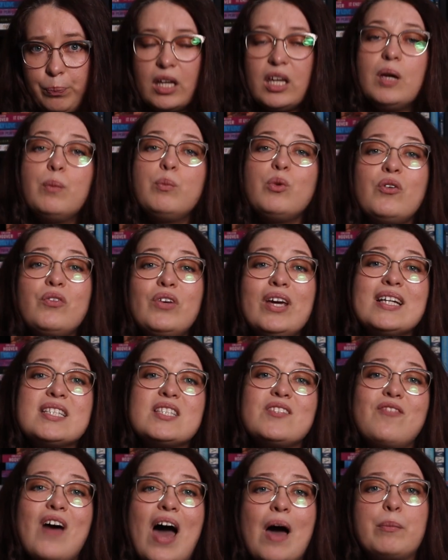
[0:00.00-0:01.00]
He moved
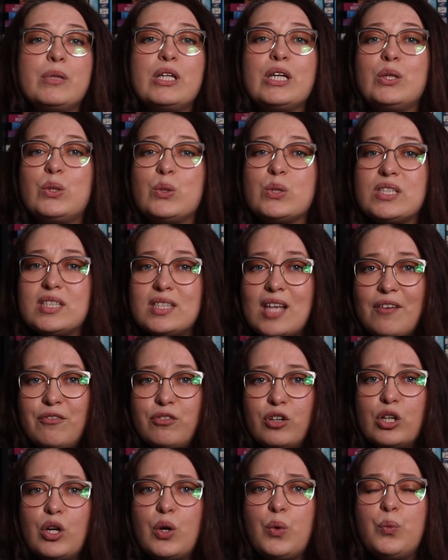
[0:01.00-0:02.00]
his family to
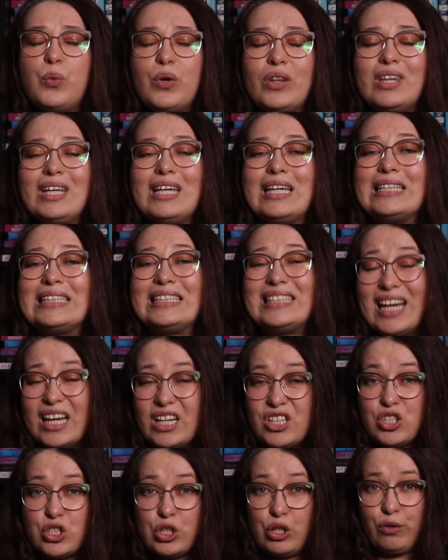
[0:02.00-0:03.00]
Stepford with the
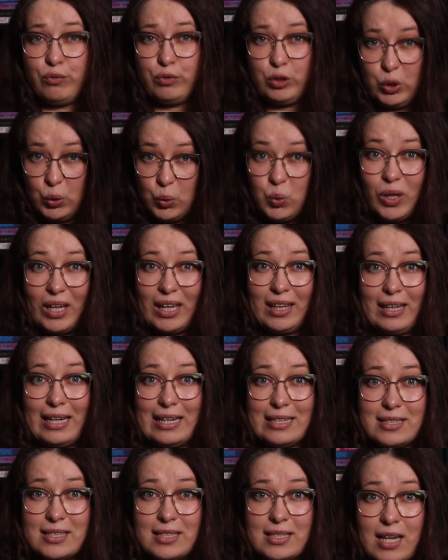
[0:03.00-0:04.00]
intention of doing
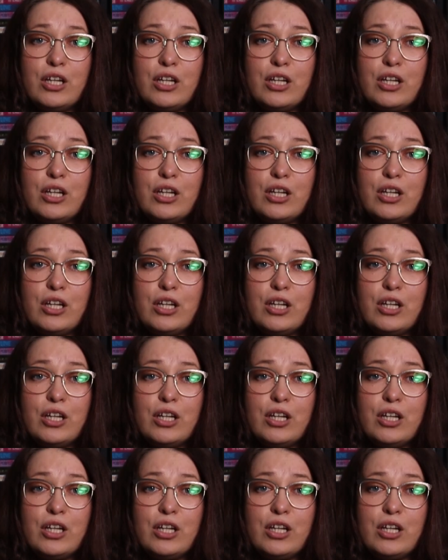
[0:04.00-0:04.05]
this.